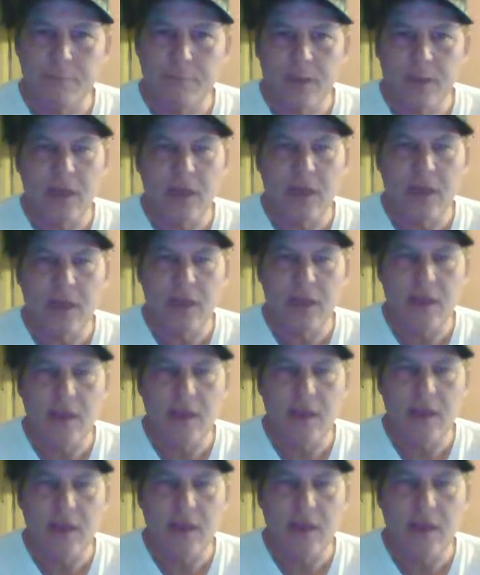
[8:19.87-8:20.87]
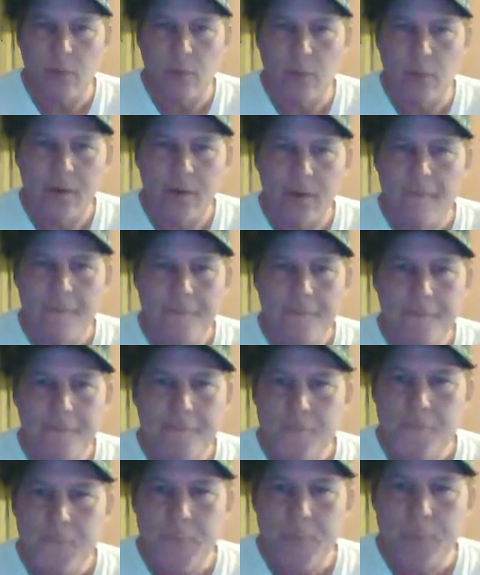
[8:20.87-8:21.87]
Definitely, without a doubt.
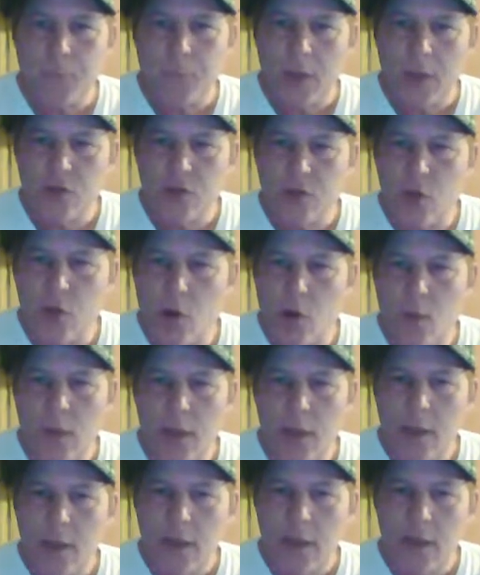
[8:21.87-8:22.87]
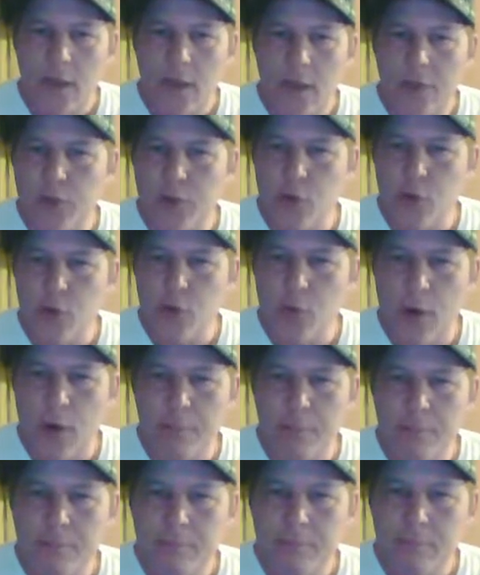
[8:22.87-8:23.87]
So, if you,
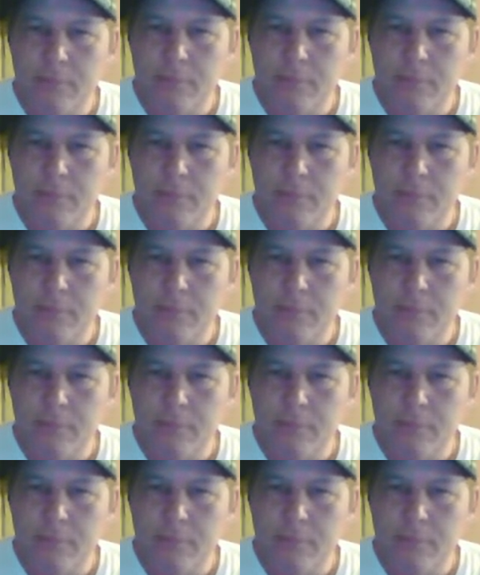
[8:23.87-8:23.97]
I'm